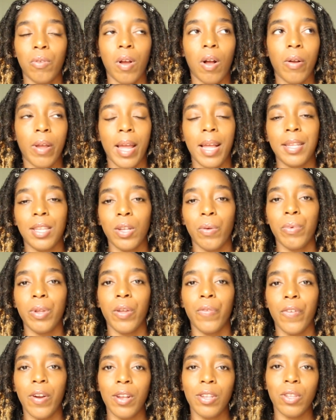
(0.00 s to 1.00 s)
Okay, so when
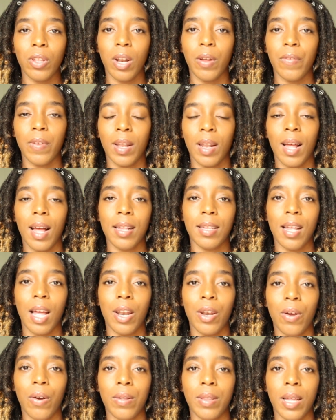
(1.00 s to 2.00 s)
you first turn up your locks, I
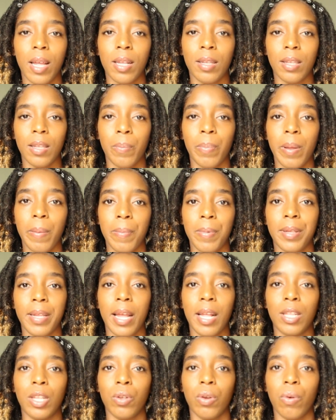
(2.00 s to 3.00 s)
know that some people
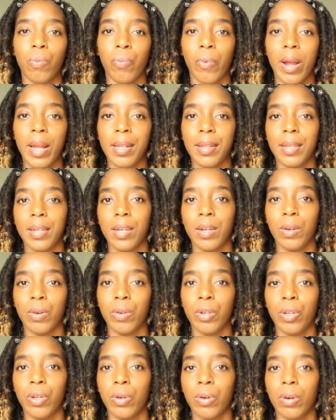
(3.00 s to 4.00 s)
say to wait
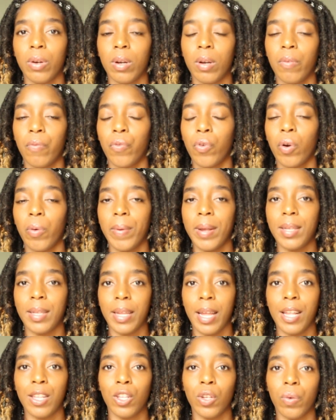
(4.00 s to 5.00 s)
till you're 4
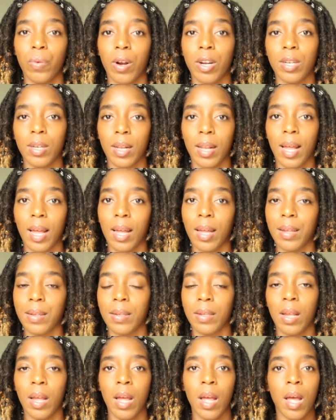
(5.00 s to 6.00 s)
weeks in to wash your
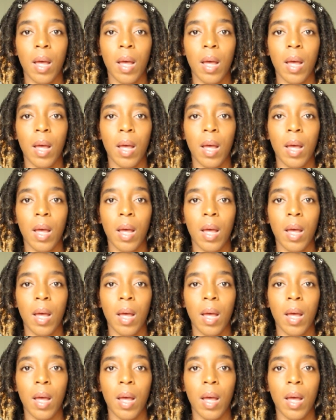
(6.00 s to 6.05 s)
locks.